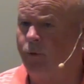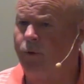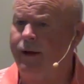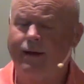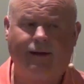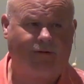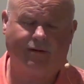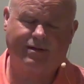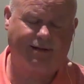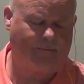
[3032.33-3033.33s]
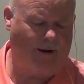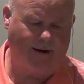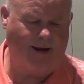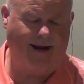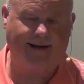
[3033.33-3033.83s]
and folks, the
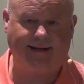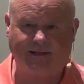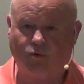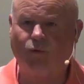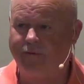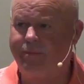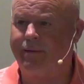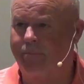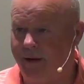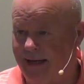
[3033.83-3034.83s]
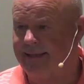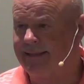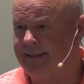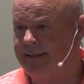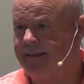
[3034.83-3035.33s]
bottom line is we have been
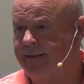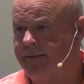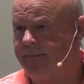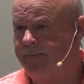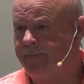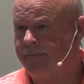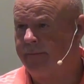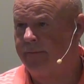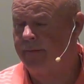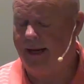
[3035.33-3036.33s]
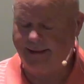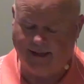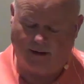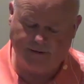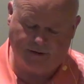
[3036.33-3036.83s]
blessed.
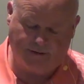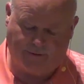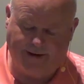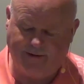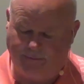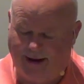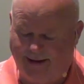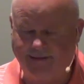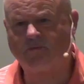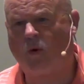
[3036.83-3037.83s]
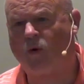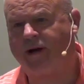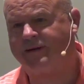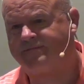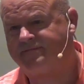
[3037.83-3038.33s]
I talked to a friend of mine this
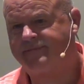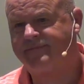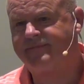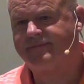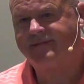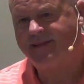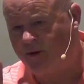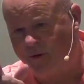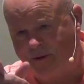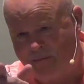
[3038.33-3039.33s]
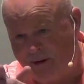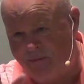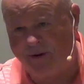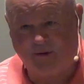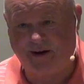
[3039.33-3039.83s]
morning, and you'll
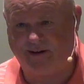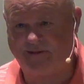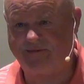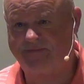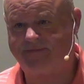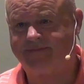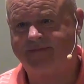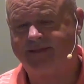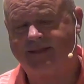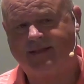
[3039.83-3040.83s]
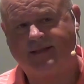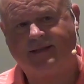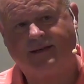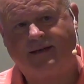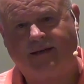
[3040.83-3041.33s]
remember it well.
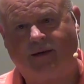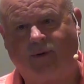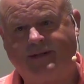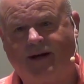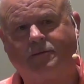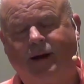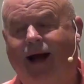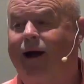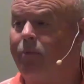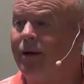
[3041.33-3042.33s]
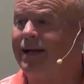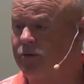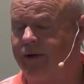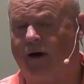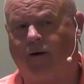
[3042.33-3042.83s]
And we talked about how
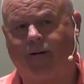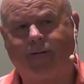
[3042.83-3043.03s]
blessed we